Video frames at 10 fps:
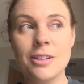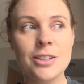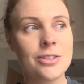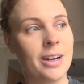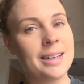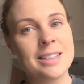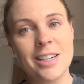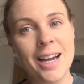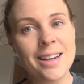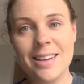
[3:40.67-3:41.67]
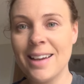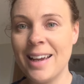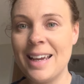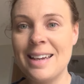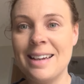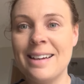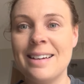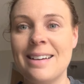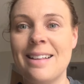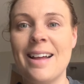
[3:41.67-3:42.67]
this trainer Jack, he